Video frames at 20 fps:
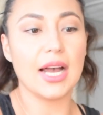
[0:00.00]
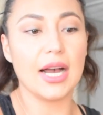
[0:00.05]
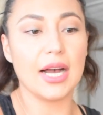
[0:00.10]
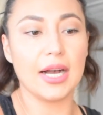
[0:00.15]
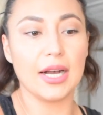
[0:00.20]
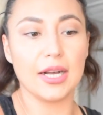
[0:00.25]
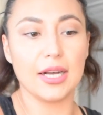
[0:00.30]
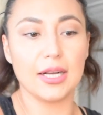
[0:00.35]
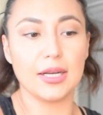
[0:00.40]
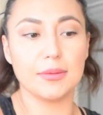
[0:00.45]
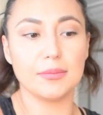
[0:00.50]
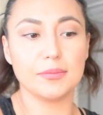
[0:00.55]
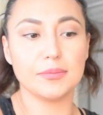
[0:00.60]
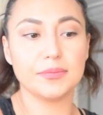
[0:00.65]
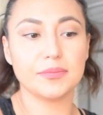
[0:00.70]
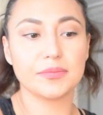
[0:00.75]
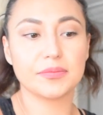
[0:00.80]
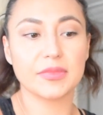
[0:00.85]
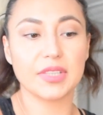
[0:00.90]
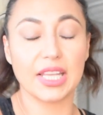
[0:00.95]

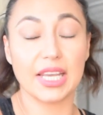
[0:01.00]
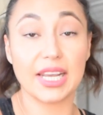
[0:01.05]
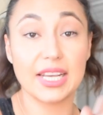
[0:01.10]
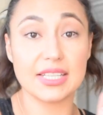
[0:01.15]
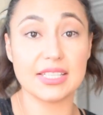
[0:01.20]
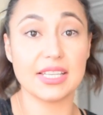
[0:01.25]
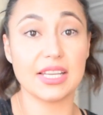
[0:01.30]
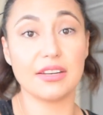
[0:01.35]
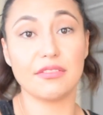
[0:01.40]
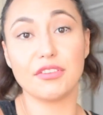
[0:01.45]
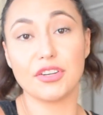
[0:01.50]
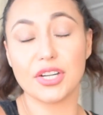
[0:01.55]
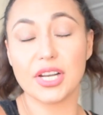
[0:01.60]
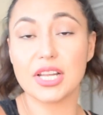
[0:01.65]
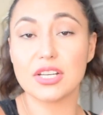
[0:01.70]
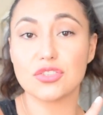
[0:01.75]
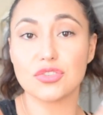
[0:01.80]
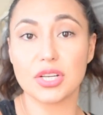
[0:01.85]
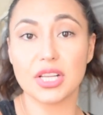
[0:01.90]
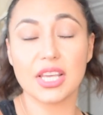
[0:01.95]
Like I said, if you're
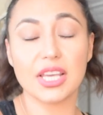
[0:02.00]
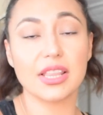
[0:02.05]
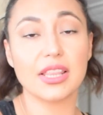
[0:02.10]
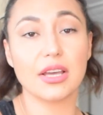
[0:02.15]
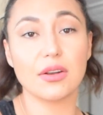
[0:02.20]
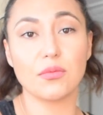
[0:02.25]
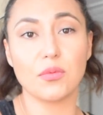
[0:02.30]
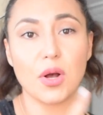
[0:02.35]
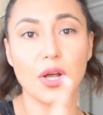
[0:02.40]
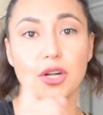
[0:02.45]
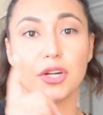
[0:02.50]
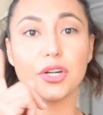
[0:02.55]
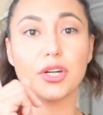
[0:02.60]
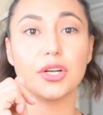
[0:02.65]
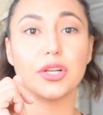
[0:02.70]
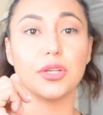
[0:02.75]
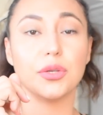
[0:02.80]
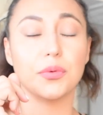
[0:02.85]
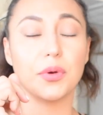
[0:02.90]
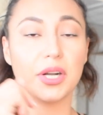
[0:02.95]
not drinking that
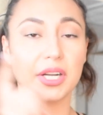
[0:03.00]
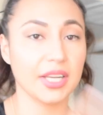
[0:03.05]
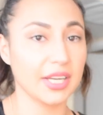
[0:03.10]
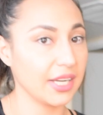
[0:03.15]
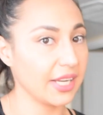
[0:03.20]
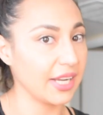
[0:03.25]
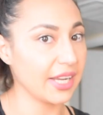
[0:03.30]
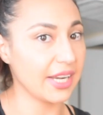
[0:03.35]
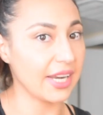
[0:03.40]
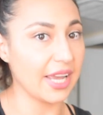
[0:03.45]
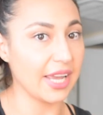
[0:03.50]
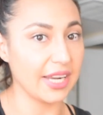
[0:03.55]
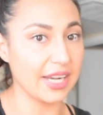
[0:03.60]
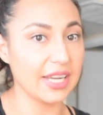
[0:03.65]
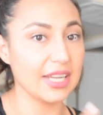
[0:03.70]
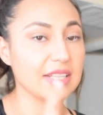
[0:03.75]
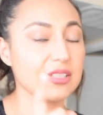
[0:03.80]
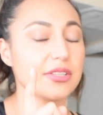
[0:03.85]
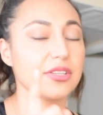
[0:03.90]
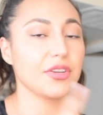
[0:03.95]
water, you are gonna get
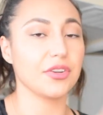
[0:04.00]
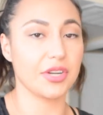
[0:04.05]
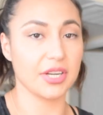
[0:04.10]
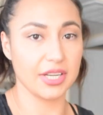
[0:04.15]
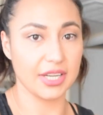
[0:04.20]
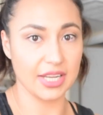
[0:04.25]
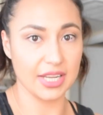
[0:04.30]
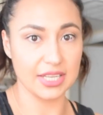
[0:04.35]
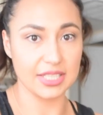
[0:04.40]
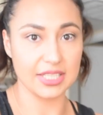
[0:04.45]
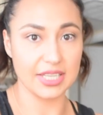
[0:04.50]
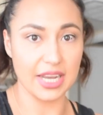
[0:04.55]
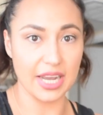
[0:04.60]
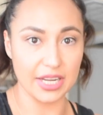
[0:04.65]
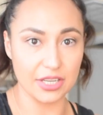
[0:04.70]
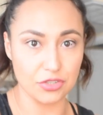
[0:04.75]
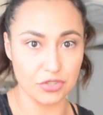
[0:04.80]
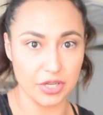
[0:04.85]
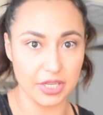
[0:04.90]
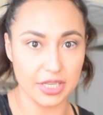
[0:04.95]
headaches and you're gonna get
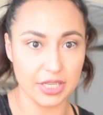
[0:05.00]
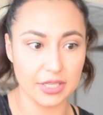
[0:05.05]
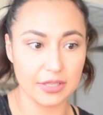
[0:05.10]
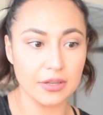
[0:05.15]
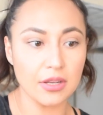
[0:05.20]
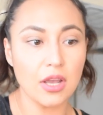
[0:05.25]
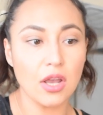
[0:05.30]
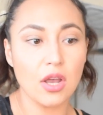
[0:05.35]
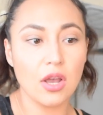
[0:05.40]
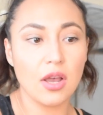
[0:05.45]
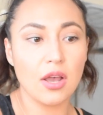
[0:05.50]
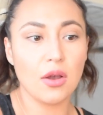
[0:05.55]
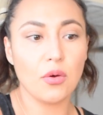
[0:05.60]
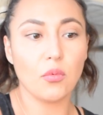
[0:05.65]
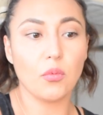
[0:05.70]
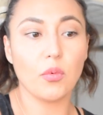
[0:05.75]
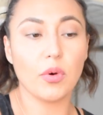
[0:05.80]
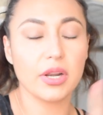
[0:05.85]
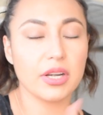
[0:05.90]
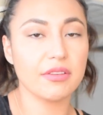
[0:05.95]
dehydrated.
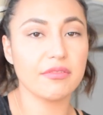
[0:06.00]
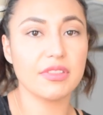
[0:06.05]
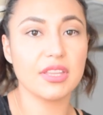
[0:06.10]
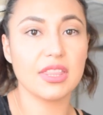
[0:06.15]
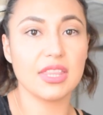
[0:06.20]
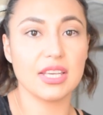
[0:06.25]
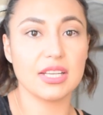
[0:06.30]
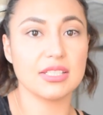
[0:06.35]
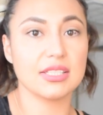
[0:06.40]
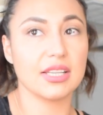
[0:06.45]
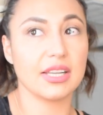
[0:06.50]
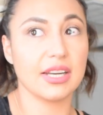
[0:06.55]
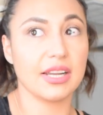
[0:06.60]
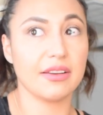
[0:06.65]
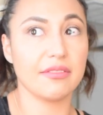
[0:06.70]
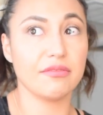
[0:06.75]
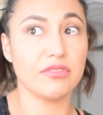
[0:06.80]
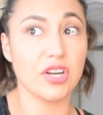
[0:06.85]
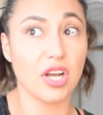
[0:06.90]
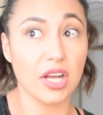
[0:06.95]
One of the things that I
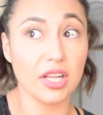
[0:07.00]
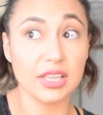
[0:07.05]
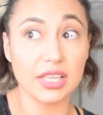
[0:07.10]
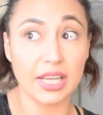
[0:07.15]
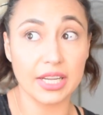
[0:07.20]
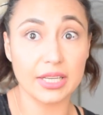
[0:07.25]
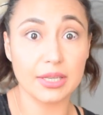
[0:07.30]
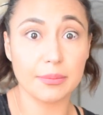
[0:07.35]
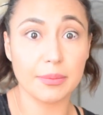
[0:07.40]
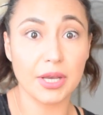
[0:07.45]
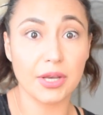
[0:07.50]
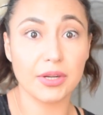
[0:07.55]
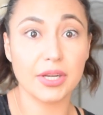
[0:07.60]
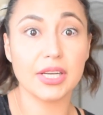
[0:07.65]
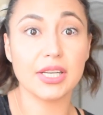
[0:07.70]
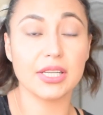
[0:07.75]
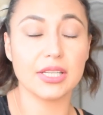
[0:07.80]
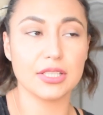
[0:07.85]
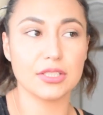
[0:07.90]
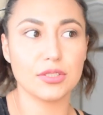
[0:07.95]
have not liked about
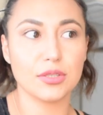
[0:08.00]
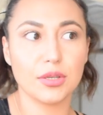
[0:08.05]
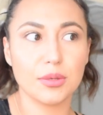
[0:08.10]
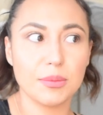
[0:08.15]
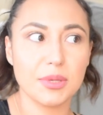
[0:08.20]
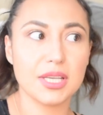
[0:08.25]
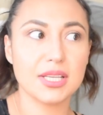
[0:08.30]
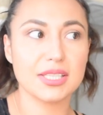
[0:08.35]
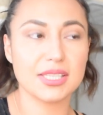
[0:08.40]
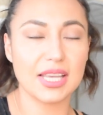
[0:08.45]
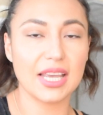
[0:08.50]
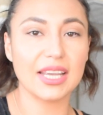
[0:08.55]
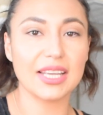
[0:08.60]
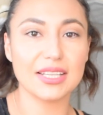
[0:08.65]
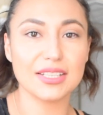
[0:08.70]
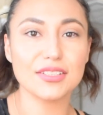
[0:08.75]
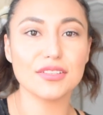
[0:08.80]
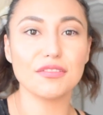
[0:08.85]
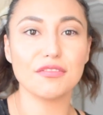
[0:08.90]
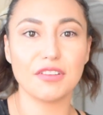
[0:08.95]
it, and it took me a
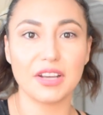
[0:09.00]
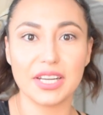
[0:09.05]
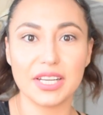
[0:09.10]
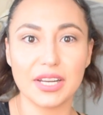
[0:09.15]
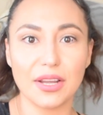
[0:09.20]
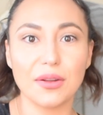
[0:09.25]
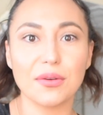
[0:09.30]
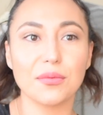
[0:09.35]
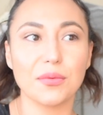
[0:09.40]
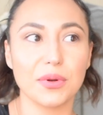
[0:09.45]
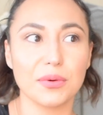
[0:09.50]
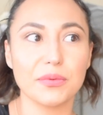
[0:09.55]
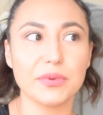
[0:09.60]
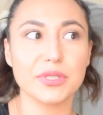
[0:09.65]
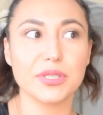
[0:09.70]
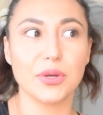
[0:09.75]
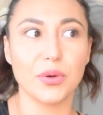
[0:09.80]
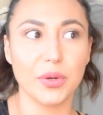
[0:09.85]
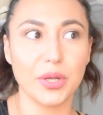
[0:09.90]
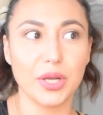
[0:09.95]
second to find out what
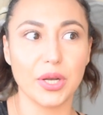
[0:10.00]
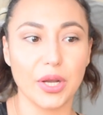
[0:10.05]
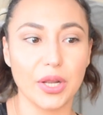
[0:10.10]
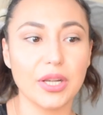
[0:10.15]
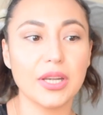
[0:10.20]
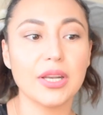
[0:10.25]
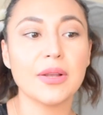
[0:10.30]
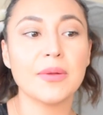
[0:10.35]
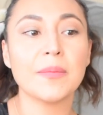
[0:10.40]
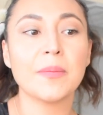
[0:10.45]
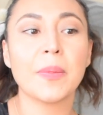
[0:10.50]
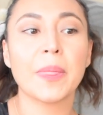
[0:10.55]
was going on,